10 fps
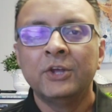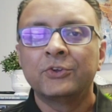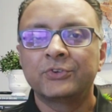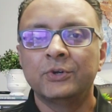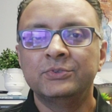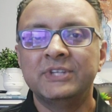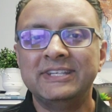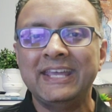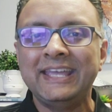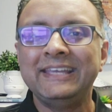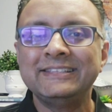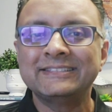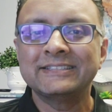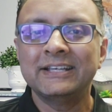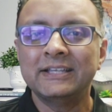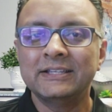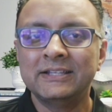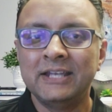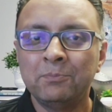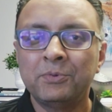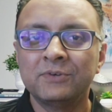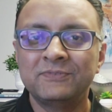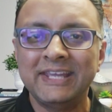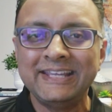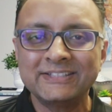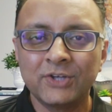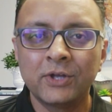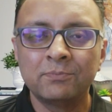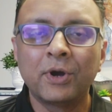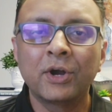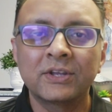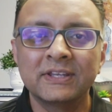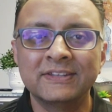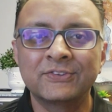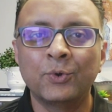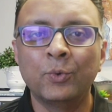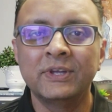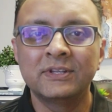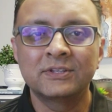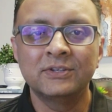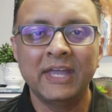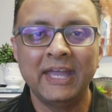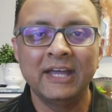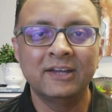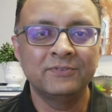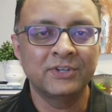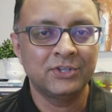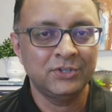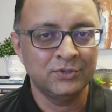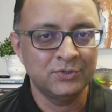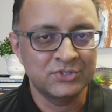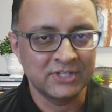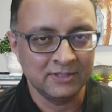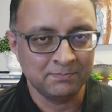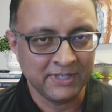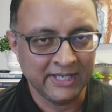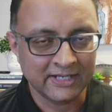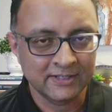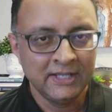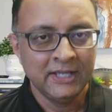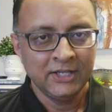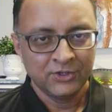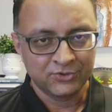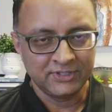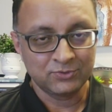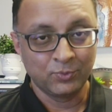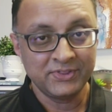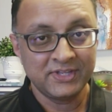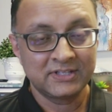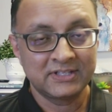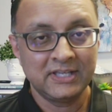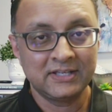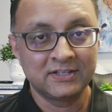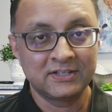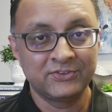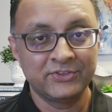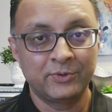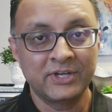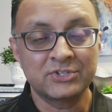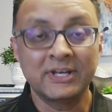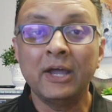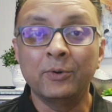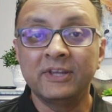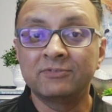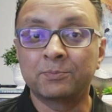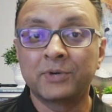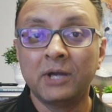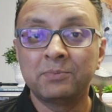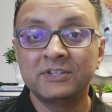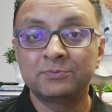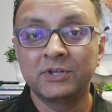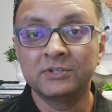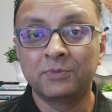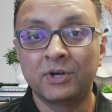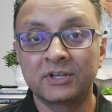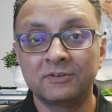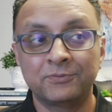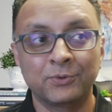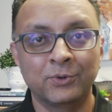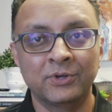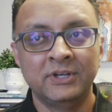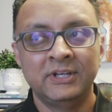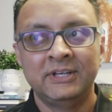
So the number of days on market is going to have a huge impact. So that's one thing to take into consideration. Now, if the property's been on the market for